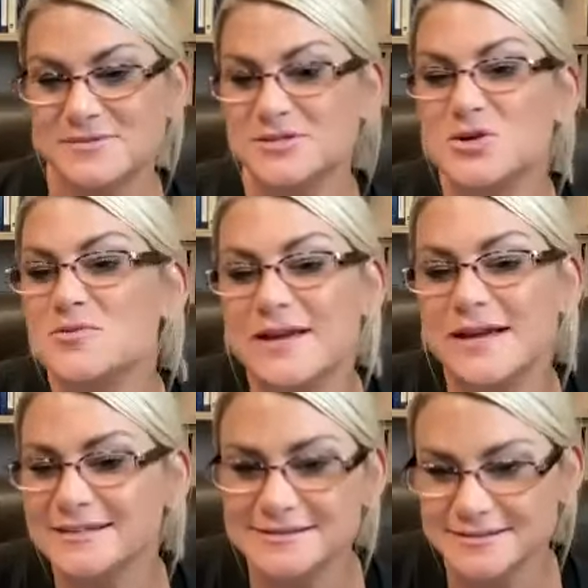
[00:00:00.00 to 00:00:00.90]

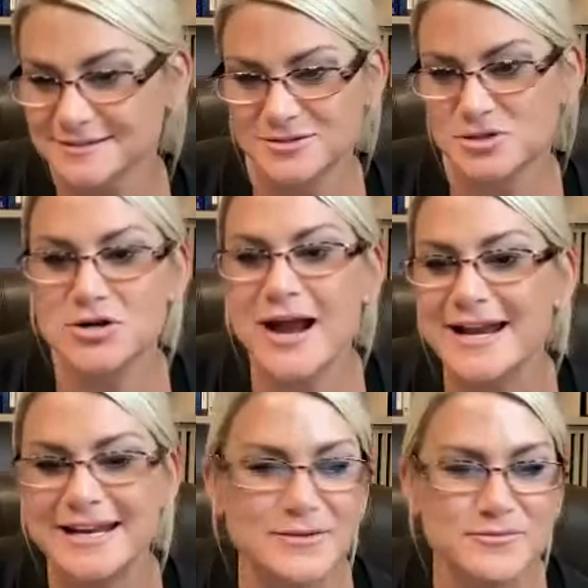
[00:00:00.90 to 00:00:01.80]
Zooming,
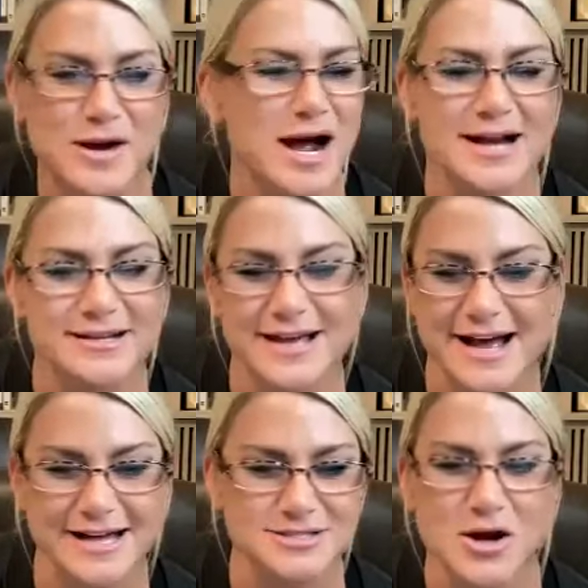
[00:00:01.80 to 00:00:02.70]
training, podcast,